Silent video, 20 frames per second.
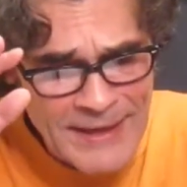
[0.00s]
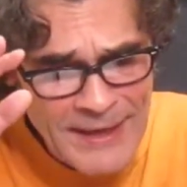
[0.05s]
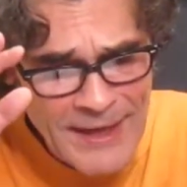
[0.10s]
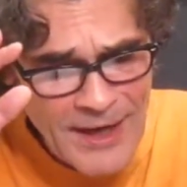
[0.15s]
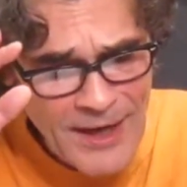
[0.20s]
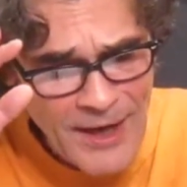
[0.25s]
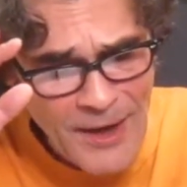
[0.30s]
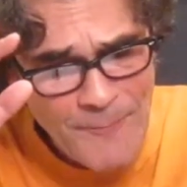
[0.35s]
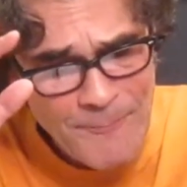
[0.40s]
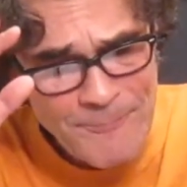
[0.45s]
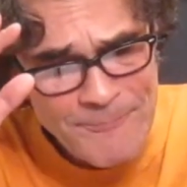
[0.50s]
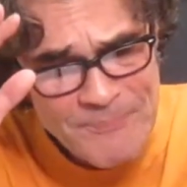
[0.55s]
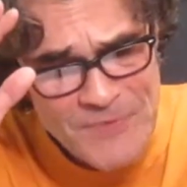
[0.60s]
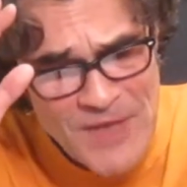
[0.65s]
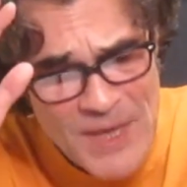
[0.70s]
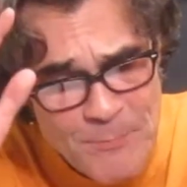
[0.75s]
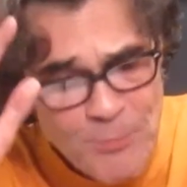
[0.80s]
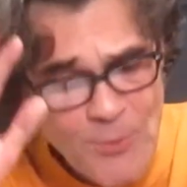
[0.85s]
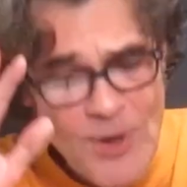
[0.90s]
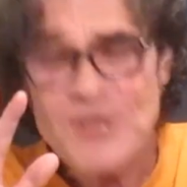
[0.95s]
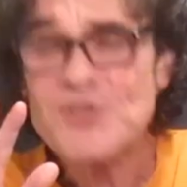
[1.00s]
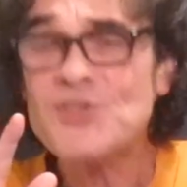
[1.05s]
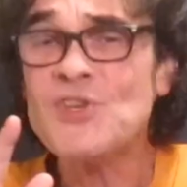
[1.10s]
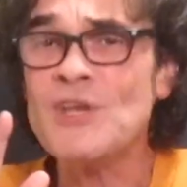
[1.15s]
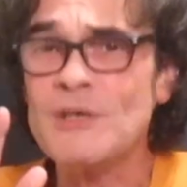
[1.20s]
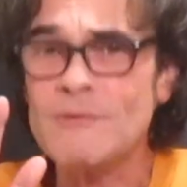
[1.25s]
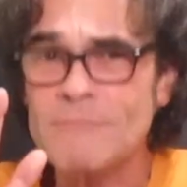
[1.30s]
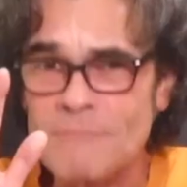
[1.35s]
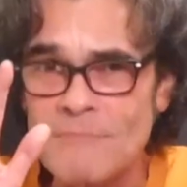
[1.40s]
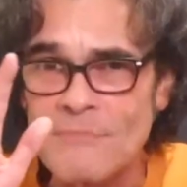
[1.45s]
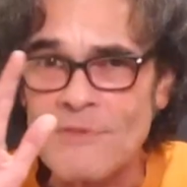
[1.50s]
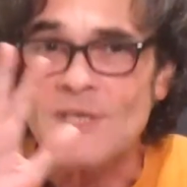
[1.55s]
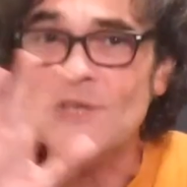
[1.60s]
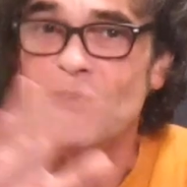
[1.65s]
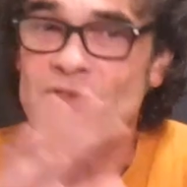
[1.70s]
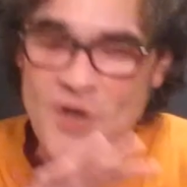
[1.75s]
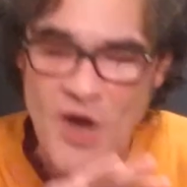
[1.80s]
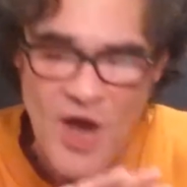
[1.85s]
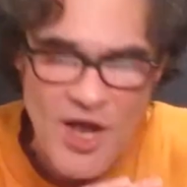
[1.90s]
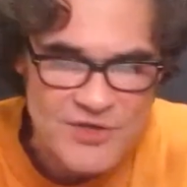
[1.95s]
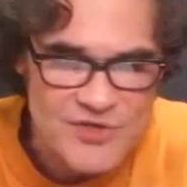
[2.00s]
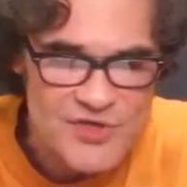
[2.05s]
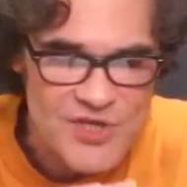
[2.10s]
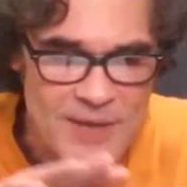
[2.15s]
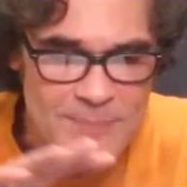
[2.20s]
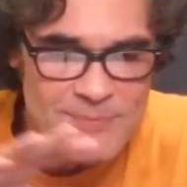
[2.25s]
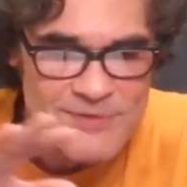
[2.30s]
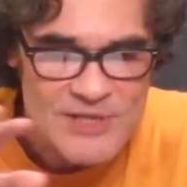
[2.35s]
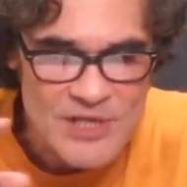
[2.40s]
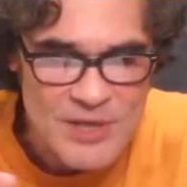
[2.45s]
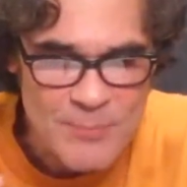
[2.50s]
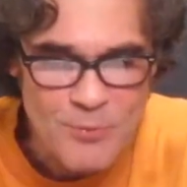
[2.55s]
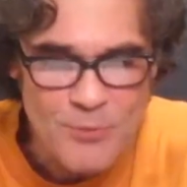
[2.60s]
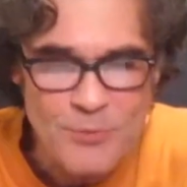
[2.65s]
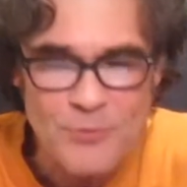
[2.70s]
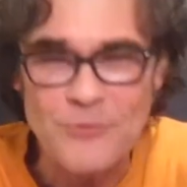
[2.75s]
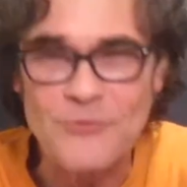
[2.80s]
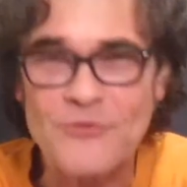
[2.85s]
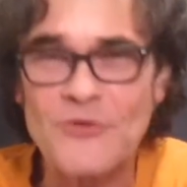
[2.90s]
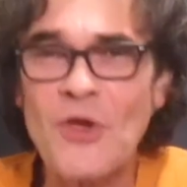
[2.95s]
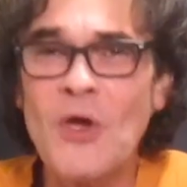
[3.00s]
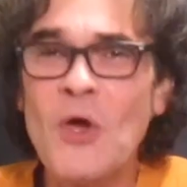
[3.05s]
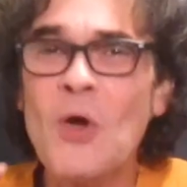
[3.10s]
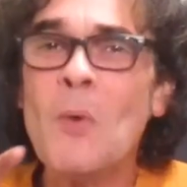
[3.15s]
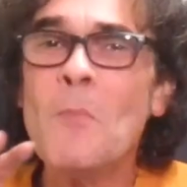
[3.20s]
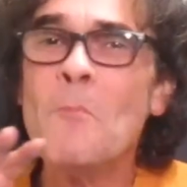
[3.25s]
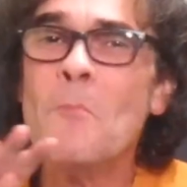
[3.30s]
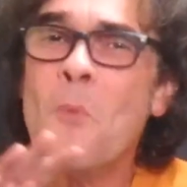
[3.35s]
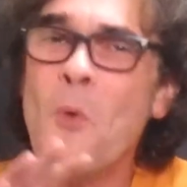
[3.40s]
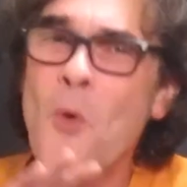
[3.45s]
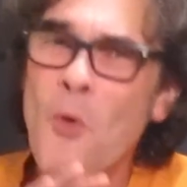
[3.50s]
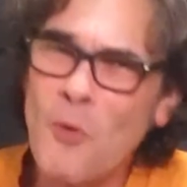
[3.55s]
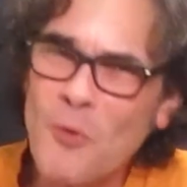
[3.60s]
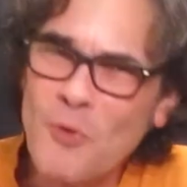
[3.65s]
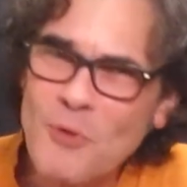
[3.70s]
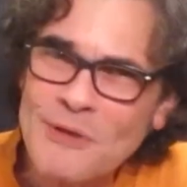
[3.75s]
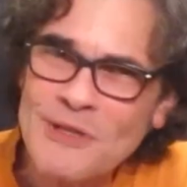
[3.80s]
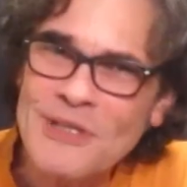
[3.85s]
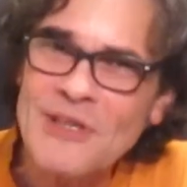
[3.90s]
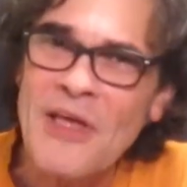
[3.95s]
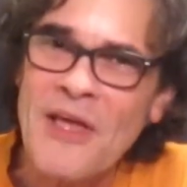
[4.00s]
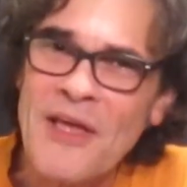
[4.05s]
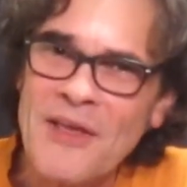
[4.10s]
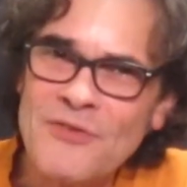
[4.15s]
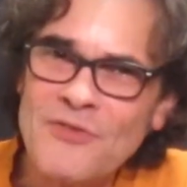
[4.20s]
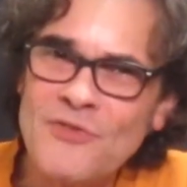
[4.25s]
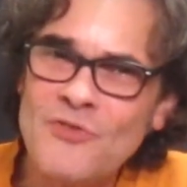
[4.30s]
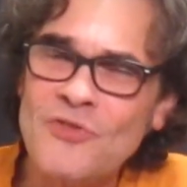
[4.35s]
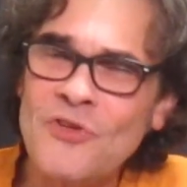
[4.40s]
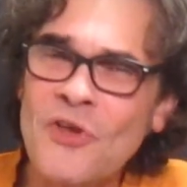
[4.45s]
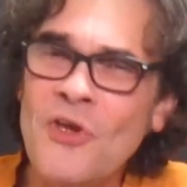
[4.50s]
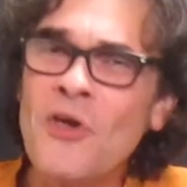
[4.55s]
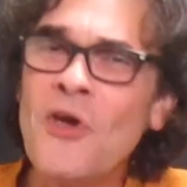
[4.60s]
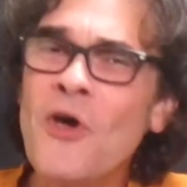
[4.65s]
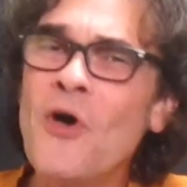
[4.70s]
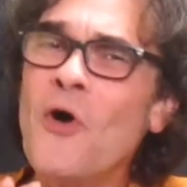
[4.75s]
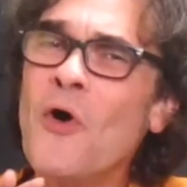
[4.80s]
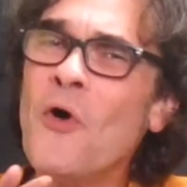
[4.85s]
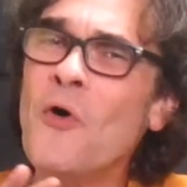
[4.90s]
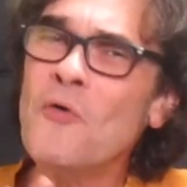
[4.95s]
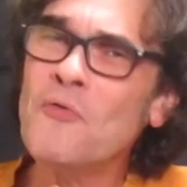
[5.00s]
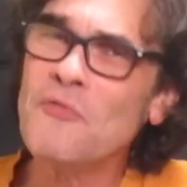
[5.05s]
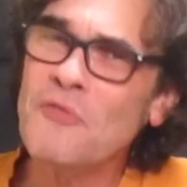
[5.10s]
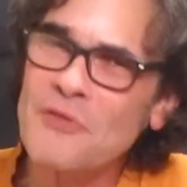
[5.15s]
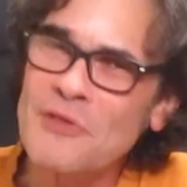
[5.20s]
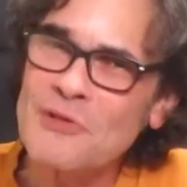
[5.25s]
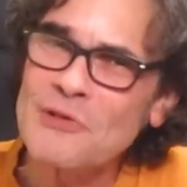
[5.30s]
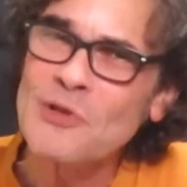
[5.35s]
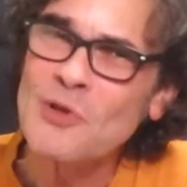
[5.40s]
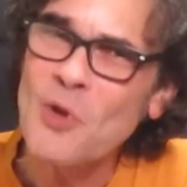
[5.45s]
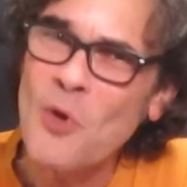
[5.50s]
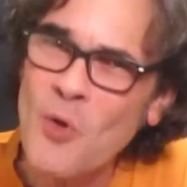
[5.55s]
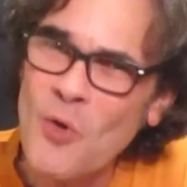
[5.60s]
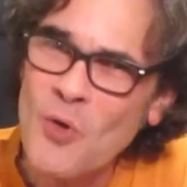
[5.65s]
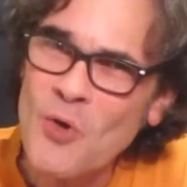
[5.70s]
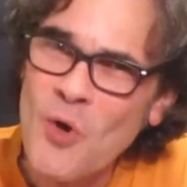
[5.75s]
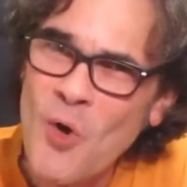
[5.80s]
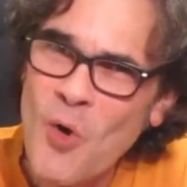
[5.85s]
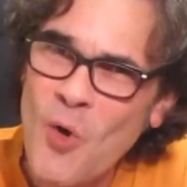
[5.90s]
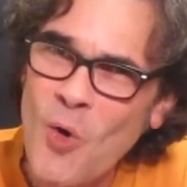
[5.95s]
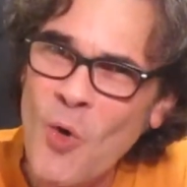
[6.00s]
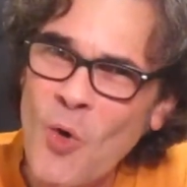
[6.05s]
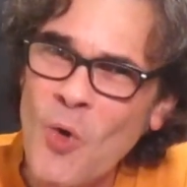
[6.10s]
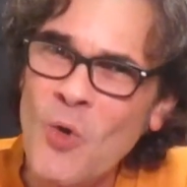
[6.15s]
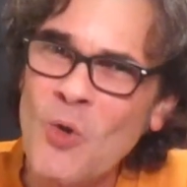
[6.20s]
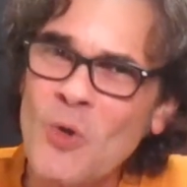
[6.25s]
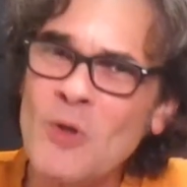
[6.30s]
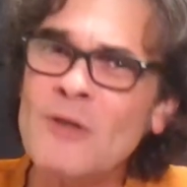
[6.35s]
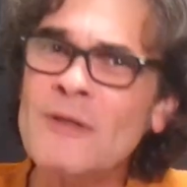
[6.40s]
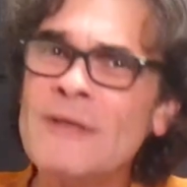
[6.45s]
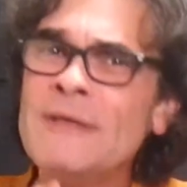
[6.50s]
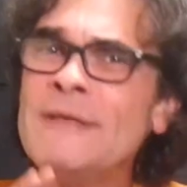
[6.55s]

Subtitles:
Embracing these concepts, liberals more or less over the long haul